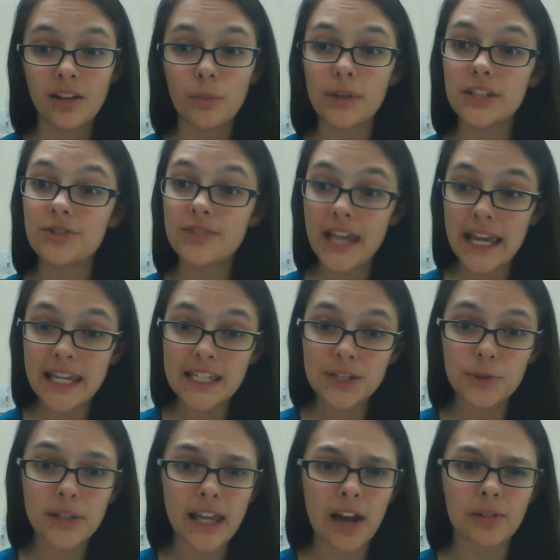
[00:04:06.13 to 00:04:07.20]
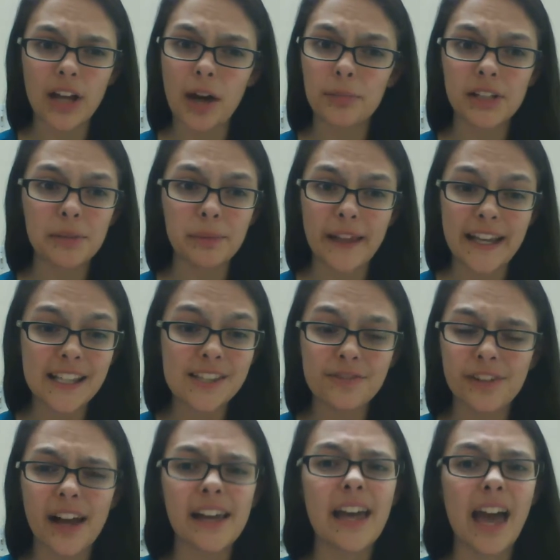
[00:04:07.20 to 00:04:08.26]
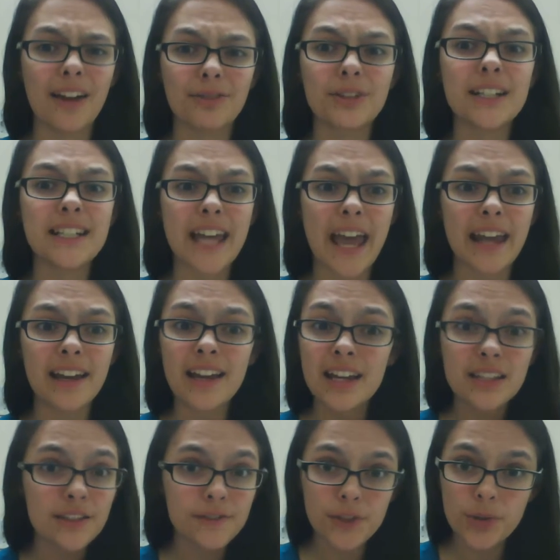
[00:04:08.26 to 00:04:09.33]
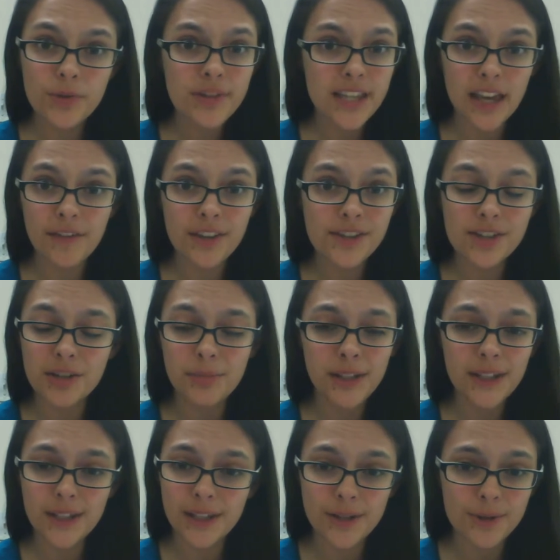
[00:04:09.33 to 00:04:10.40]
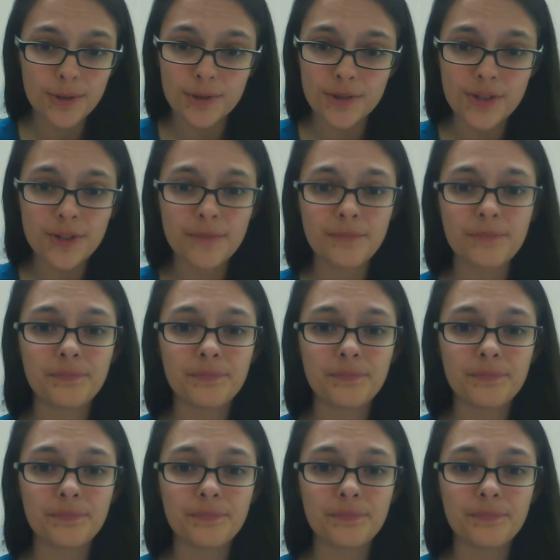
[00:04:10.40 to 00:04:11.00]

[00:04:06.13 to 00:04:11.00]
When you take into account how many planes fly every day, the fuel savings could be huge.